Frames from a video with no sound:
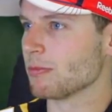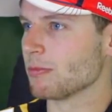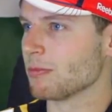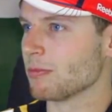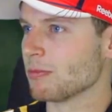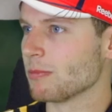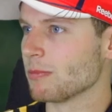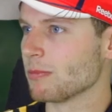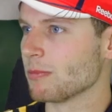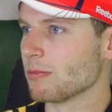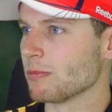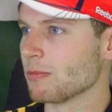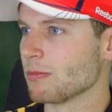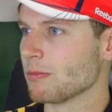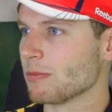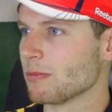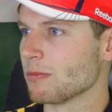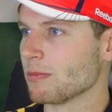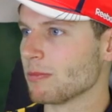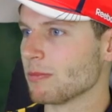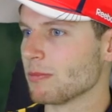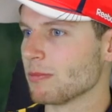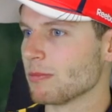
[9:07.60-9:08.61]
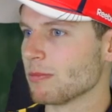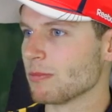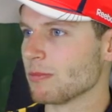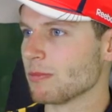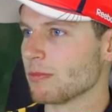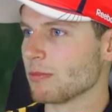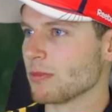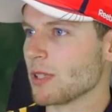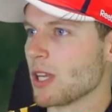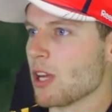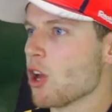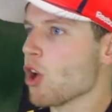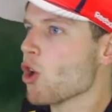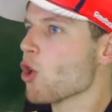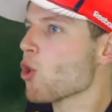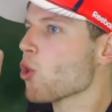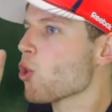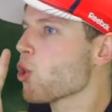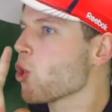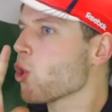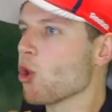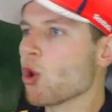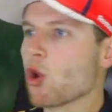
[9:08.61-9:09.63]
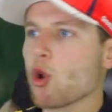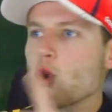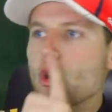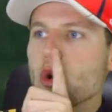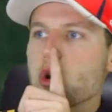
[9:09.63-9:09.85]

the sunset. I'm a country